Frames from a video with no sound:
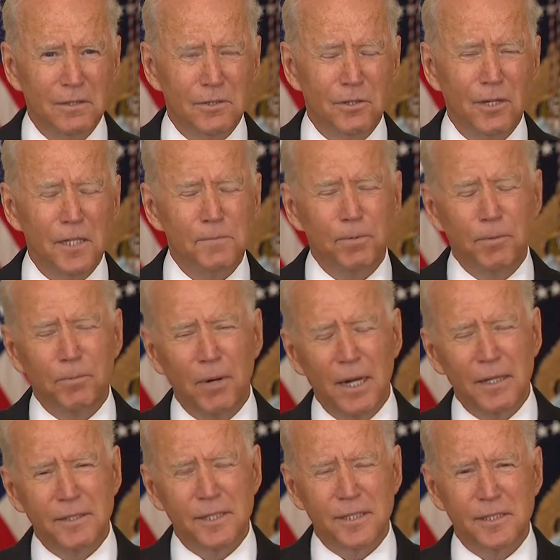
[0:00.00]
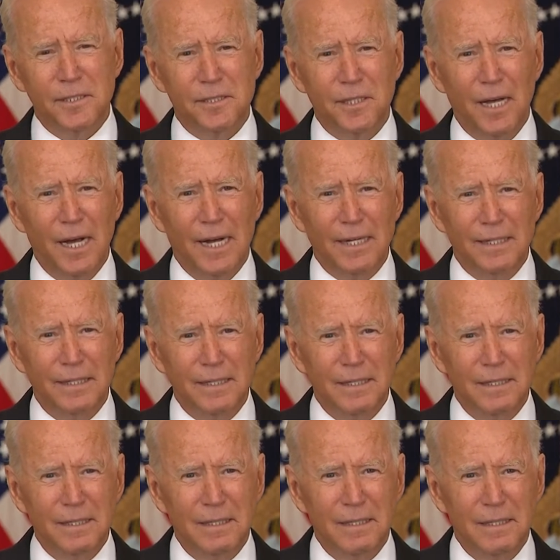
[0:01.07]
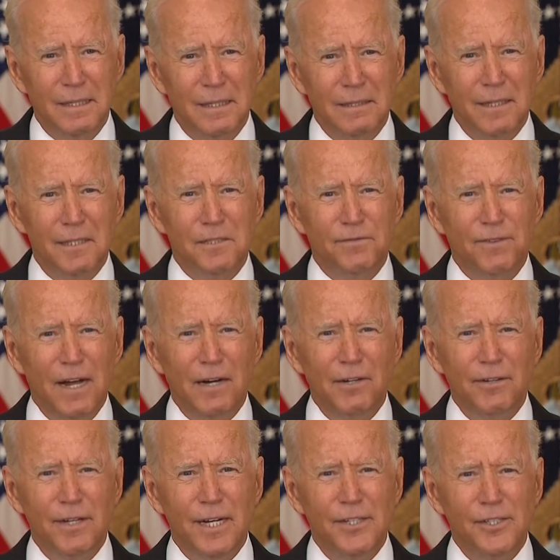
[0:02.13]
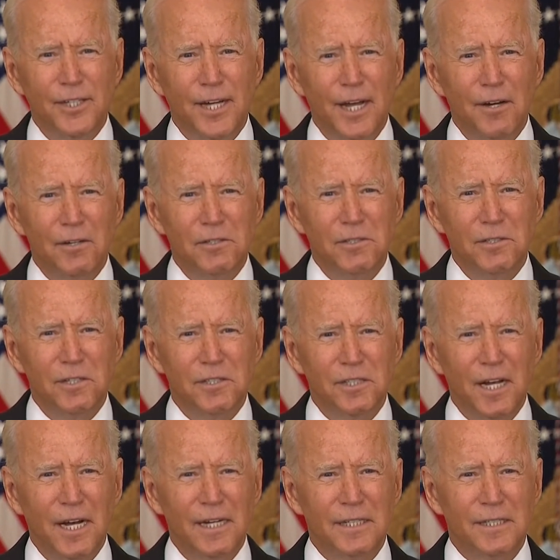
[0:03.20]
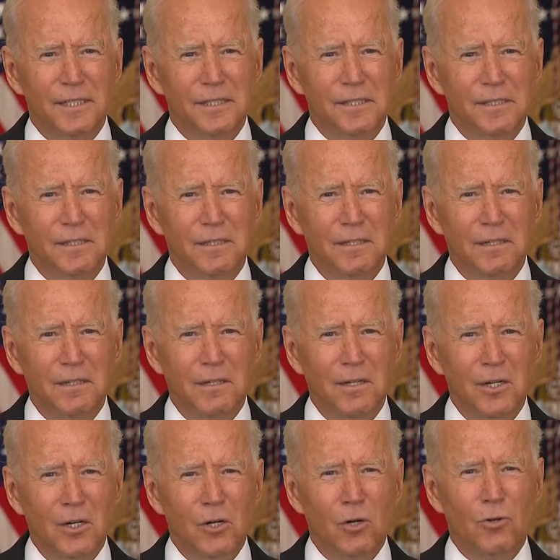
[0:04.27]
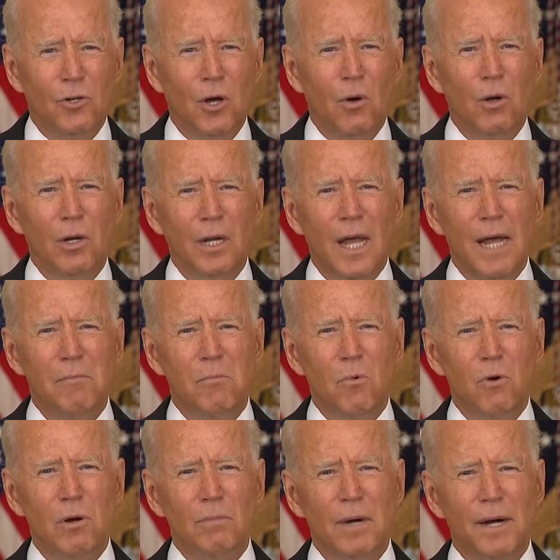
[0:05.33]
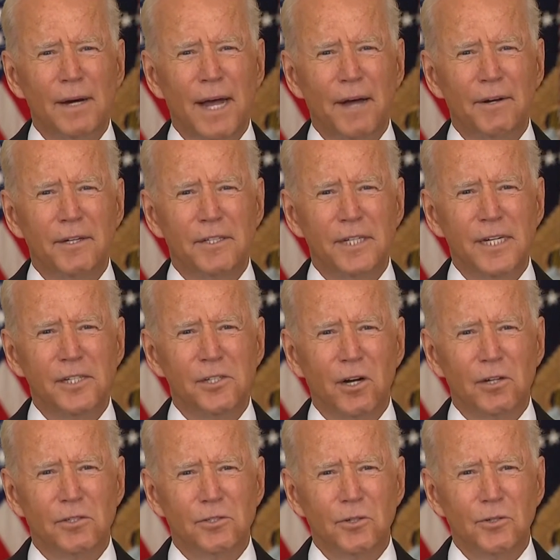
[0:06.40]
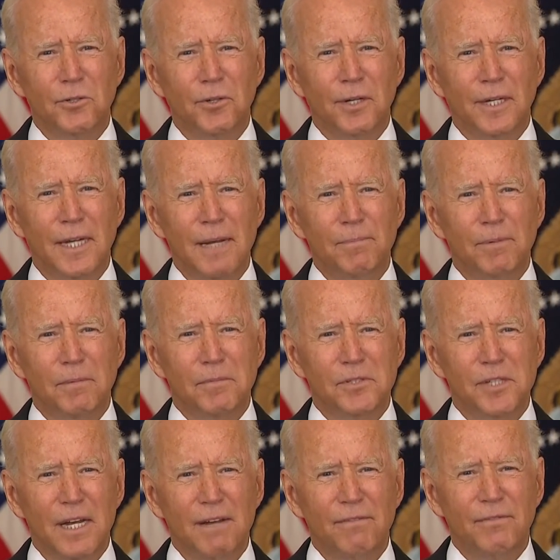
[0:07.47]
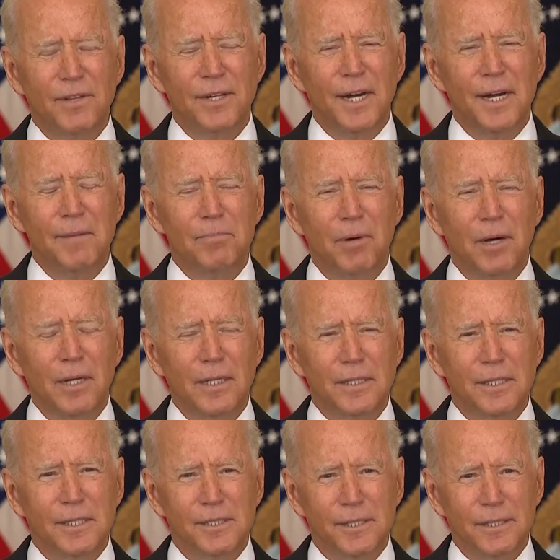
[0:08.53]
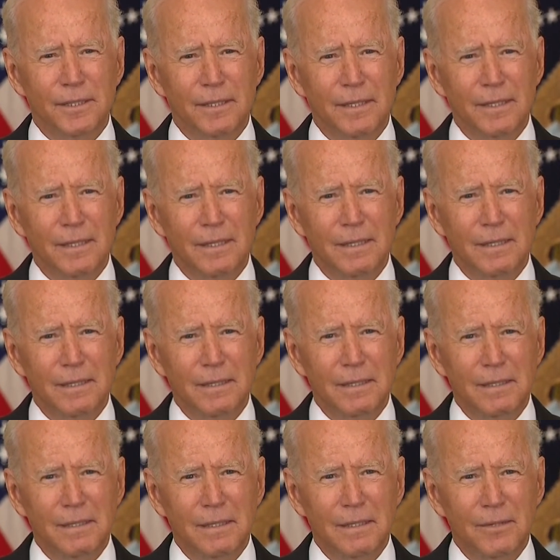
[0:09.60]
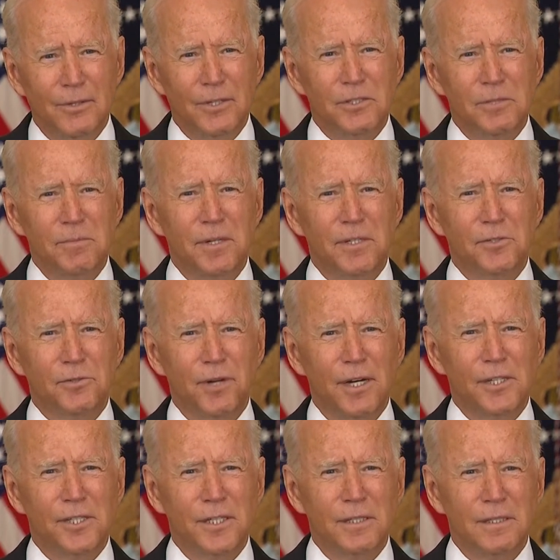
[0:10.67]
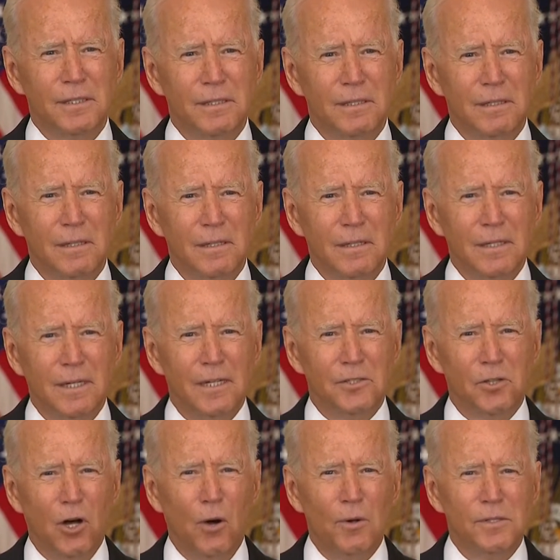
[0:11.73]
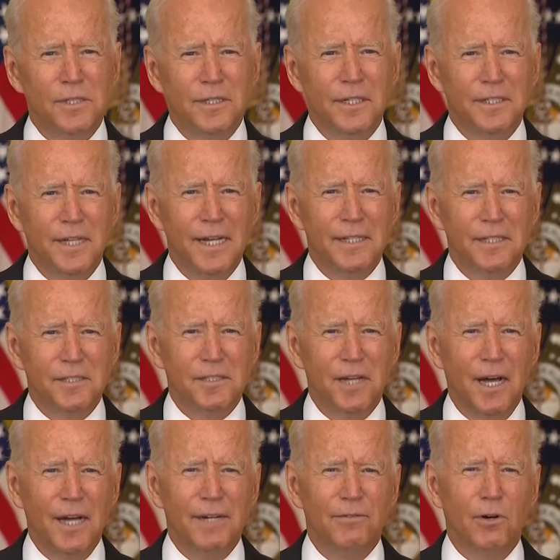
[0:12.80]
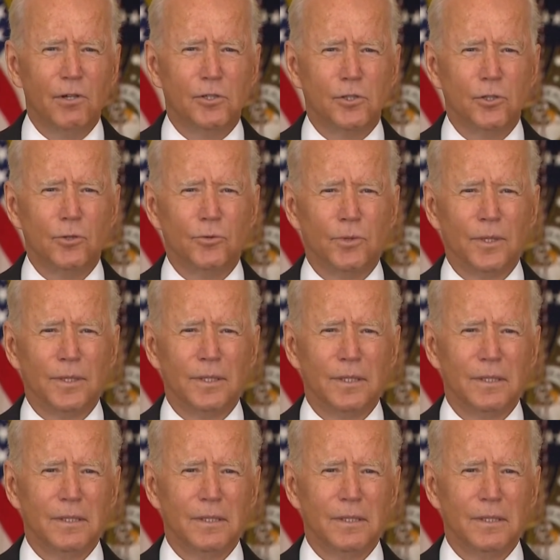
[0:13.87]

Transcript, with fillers: So let's put politics aside. Let's follow the educators and the scientists who know a lot more about how to teach our children and keep them safe than any politician. This administration is always going to take the side of our children.